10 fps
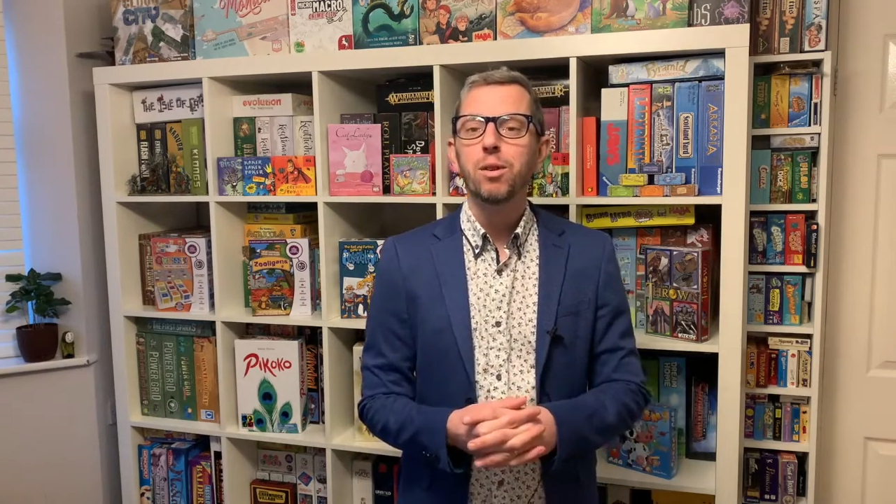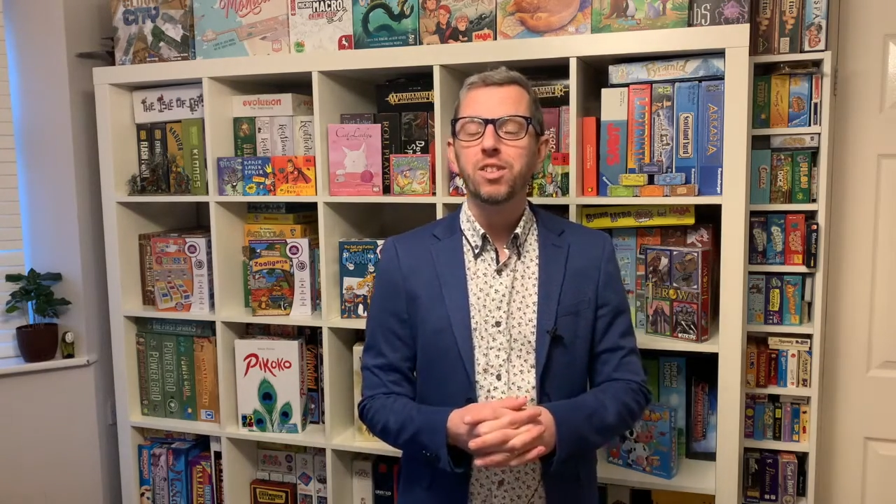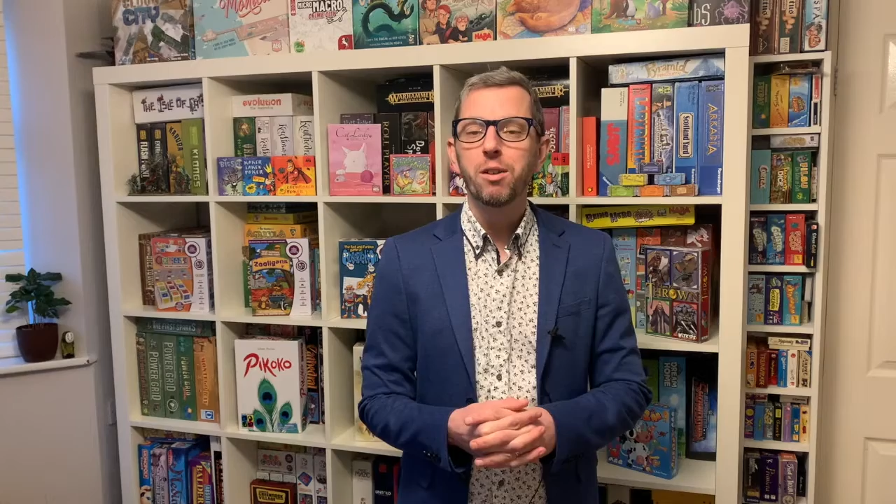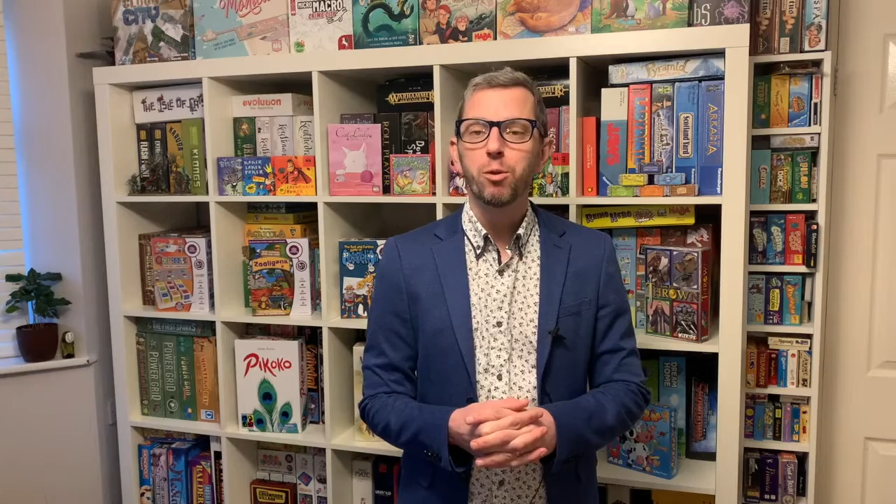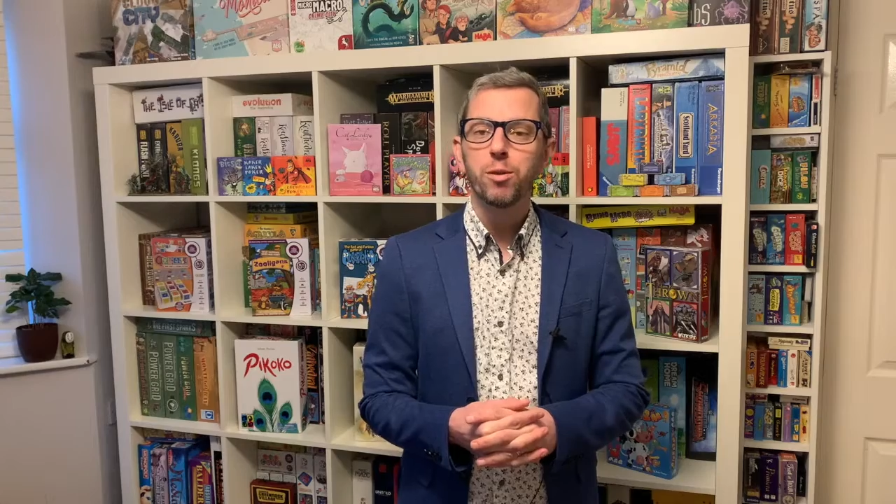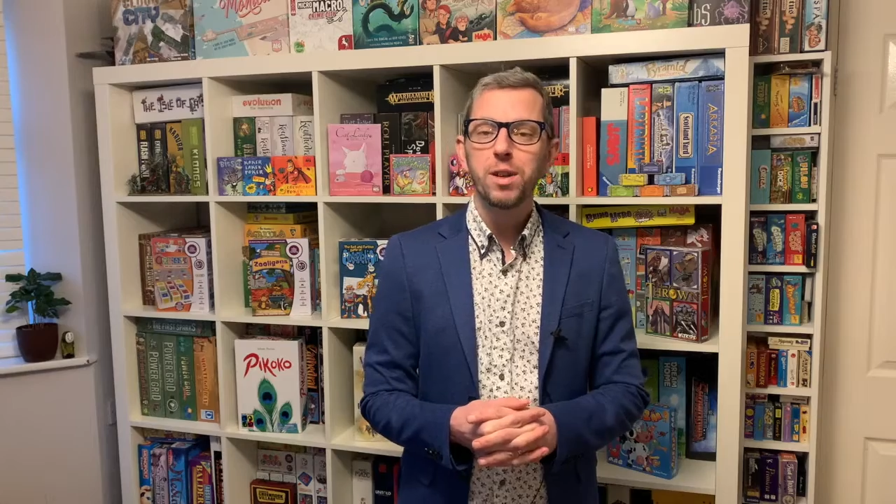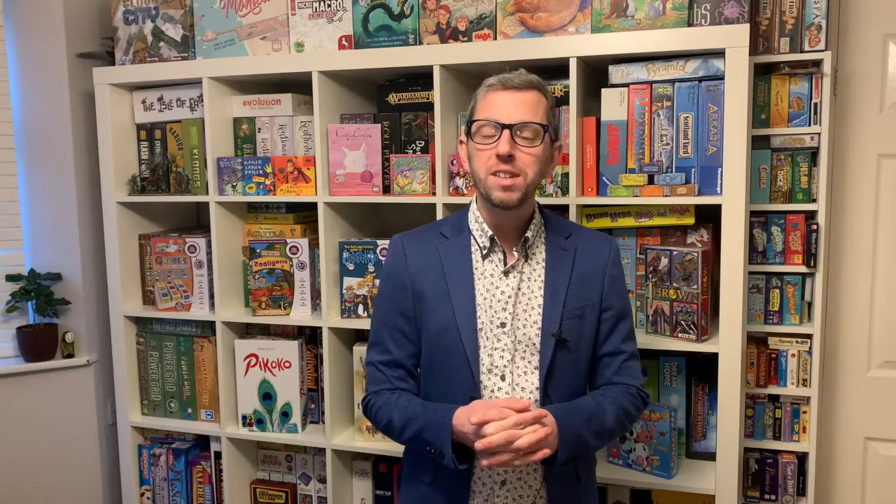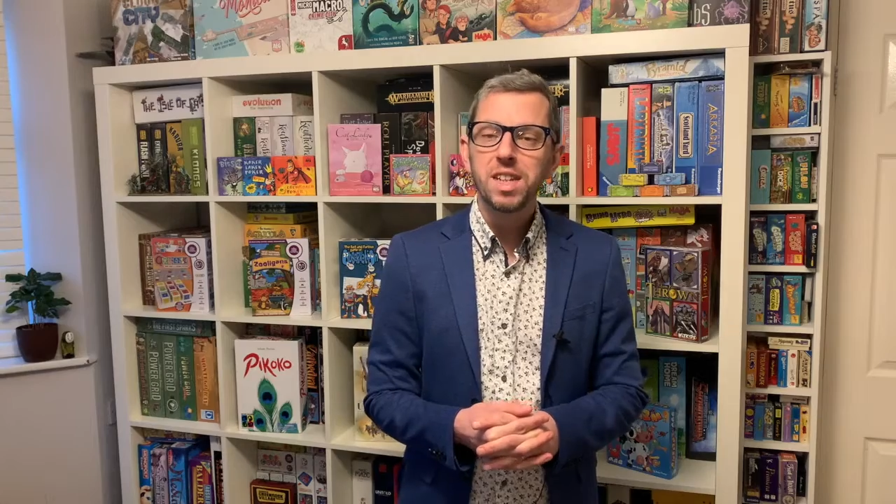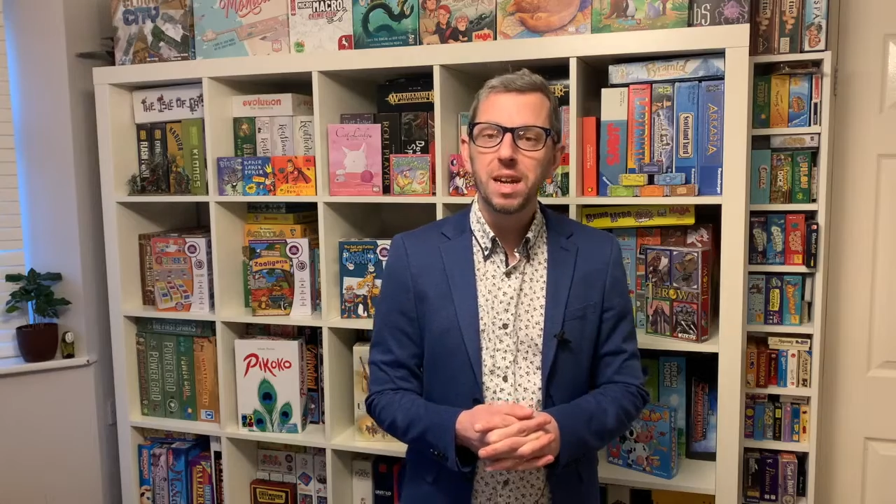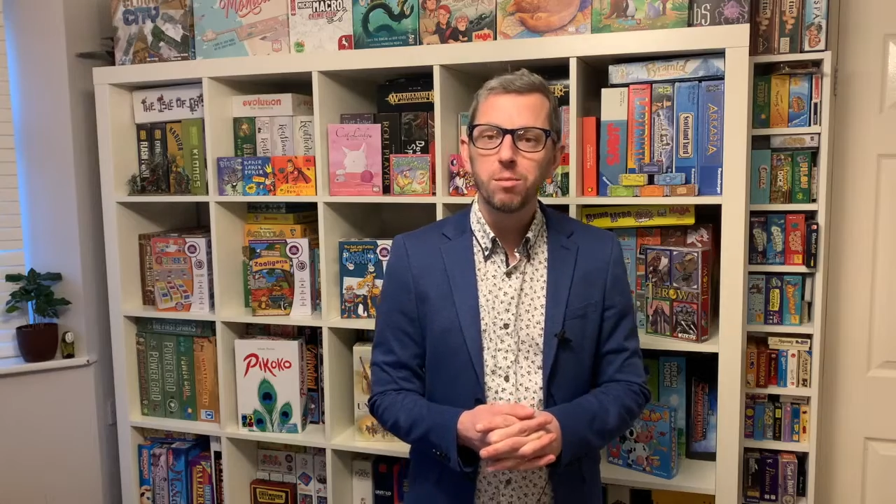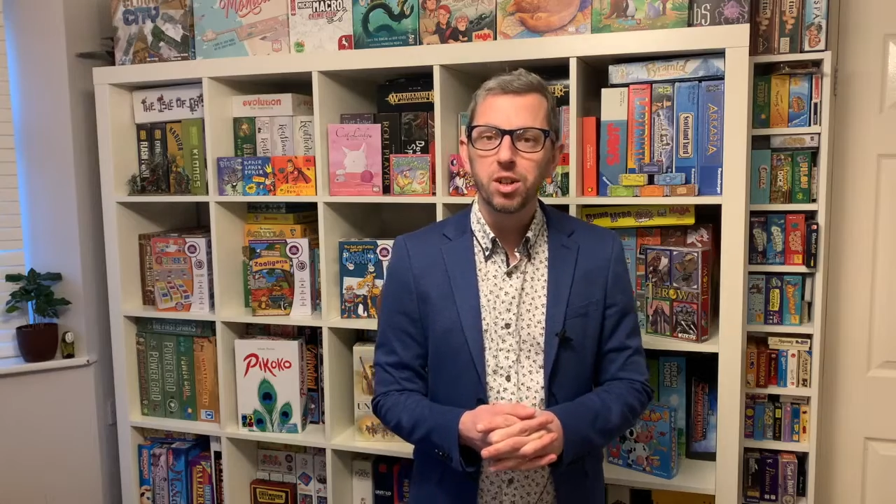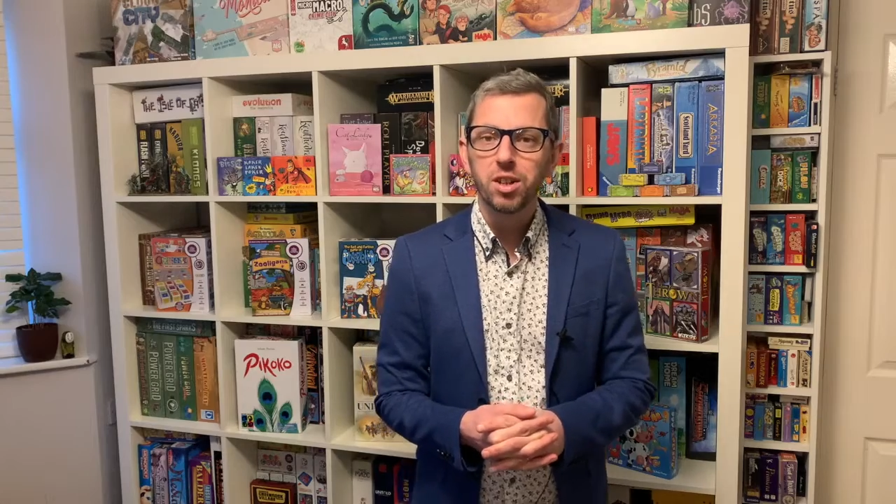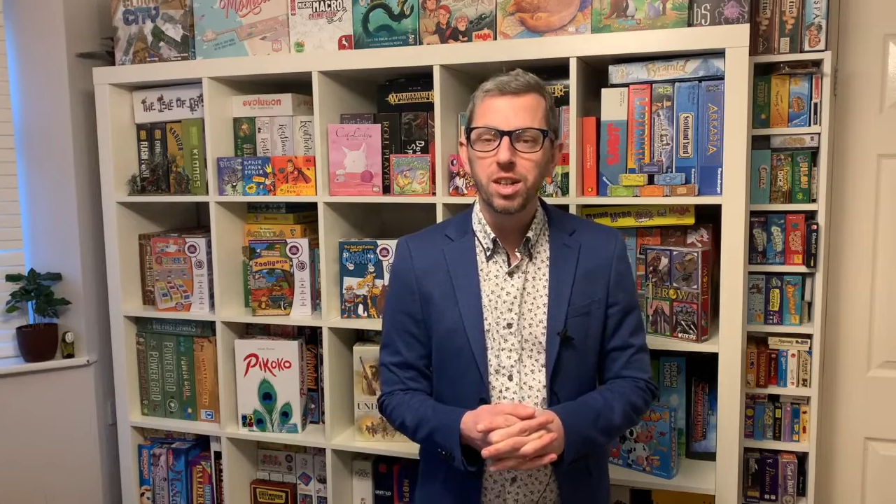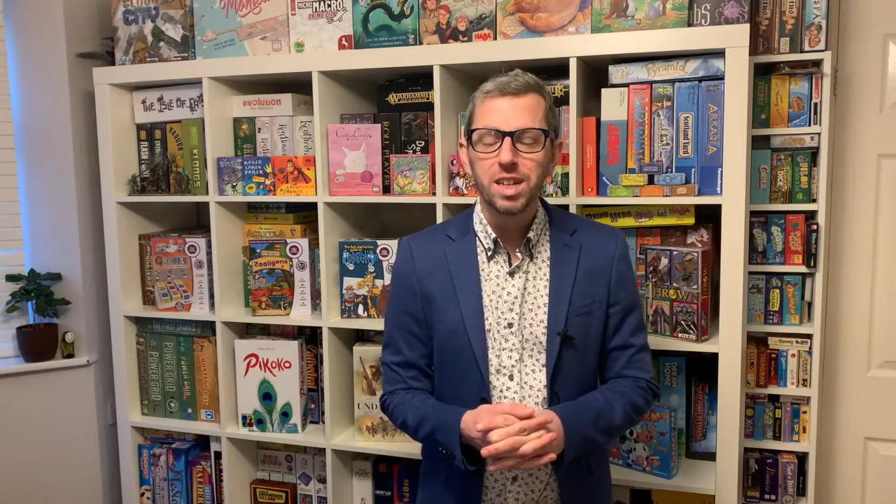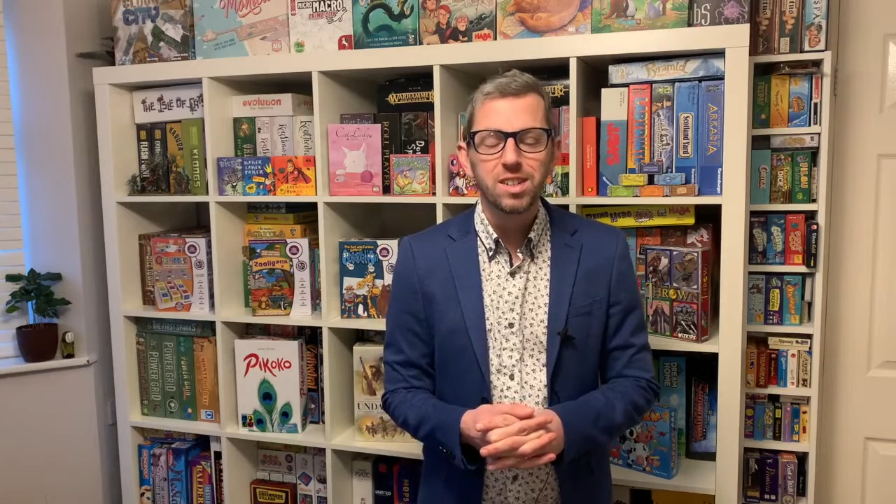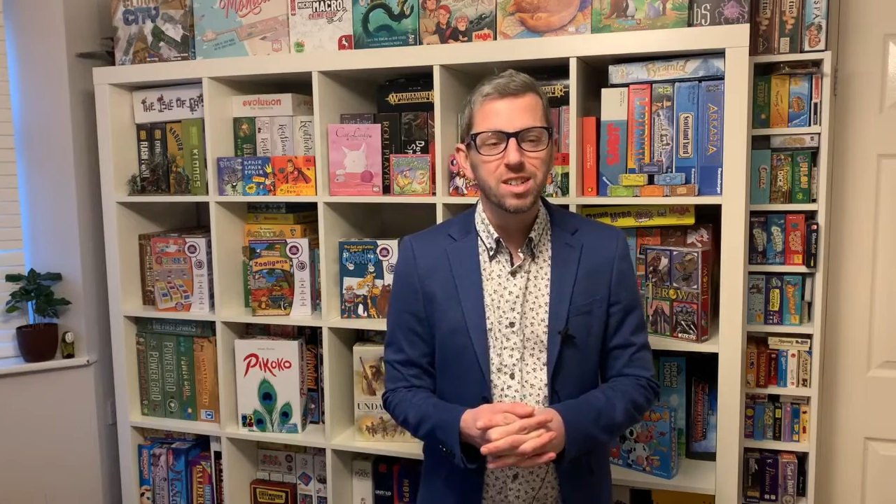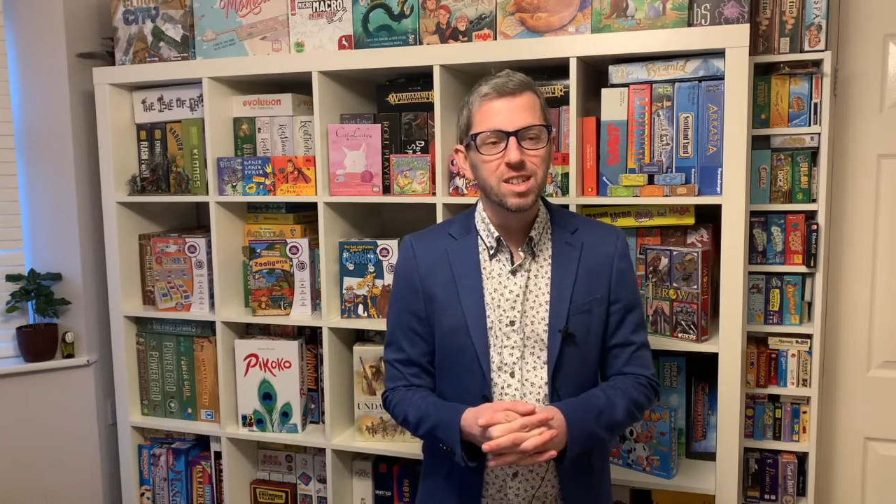several of his games on the list.